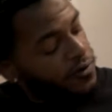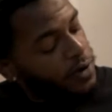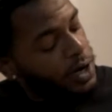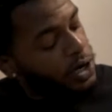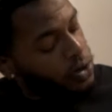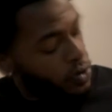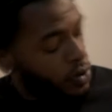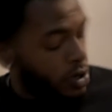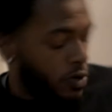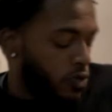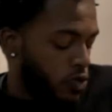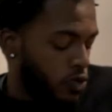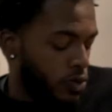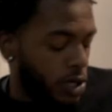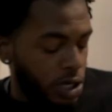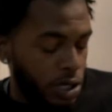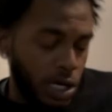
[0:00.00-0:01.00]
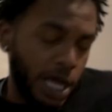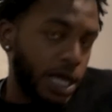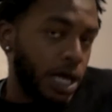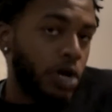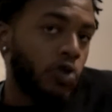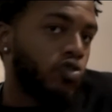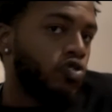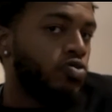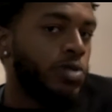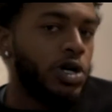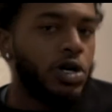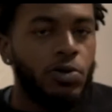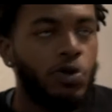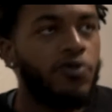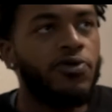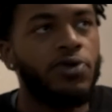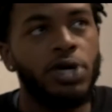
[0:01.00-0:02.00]
I do get a roommate, I ain't got no roommate, come
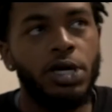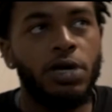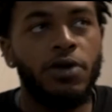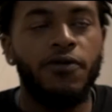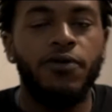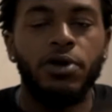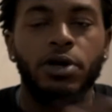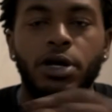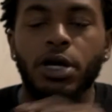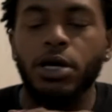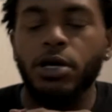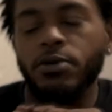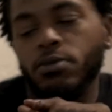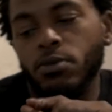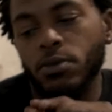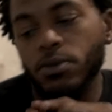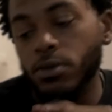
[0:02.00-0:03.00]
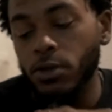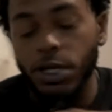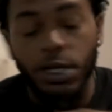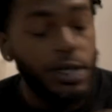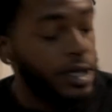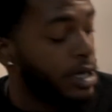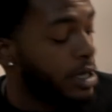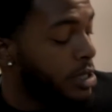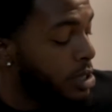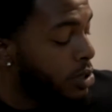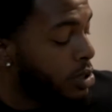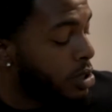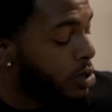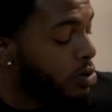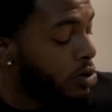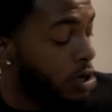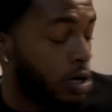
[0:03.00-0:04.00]
over and kick it for the night. She said she just
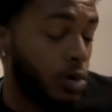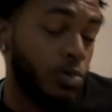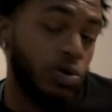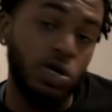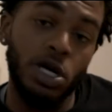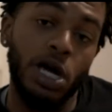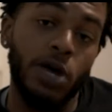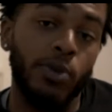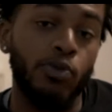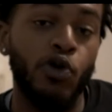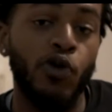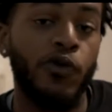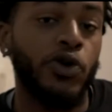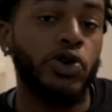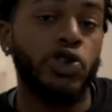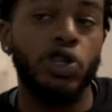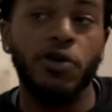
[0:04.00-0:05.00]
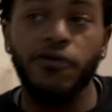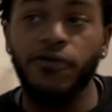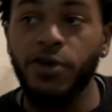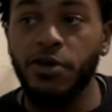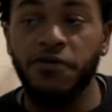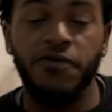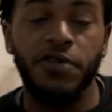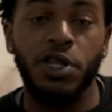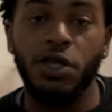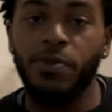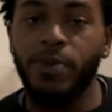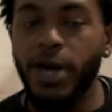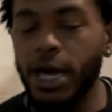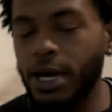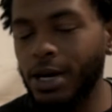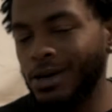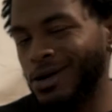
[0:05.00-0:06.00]
gonna come. She gotta move her stuff in, finish
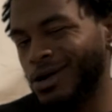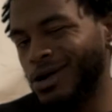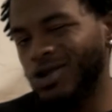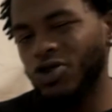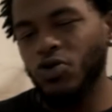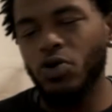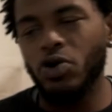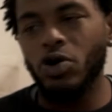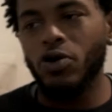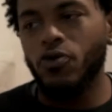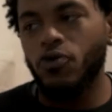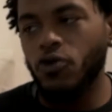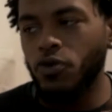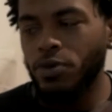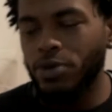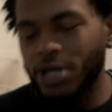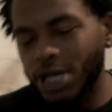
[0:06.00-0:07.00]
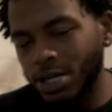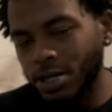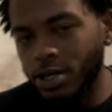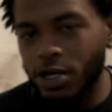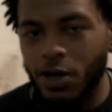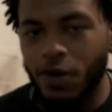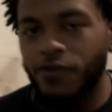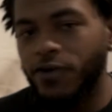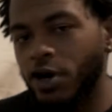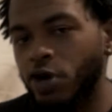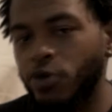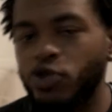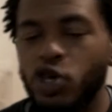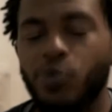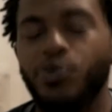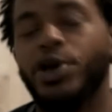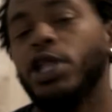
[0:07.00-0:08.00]
packing and undoing her room, setting stuff up.
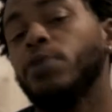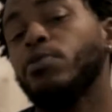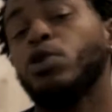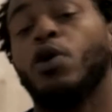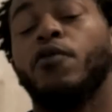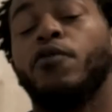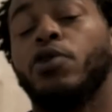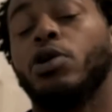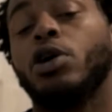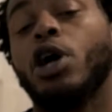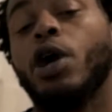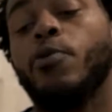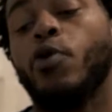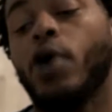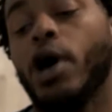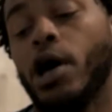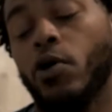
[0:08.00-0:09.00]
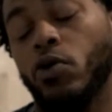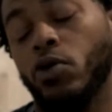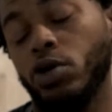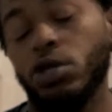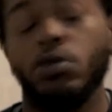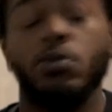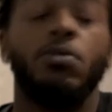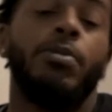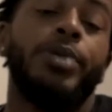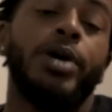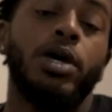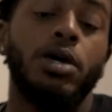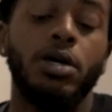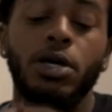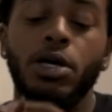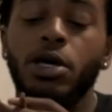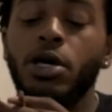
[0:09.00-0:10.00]
She'll probably be over in a couple hours. Bet.
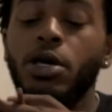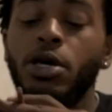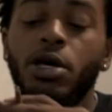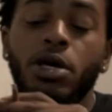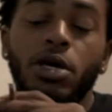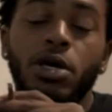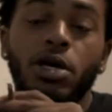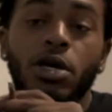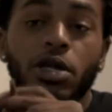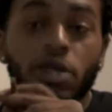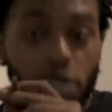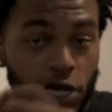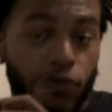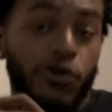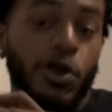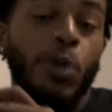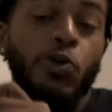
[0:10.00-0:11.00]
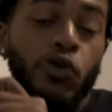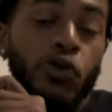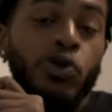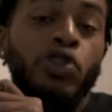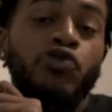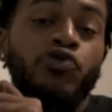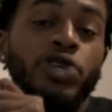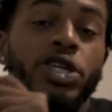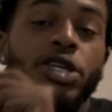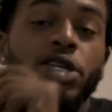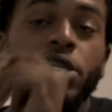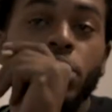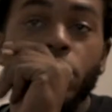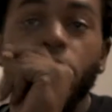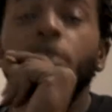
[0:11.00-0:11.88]
That's what I'm doing this weekend.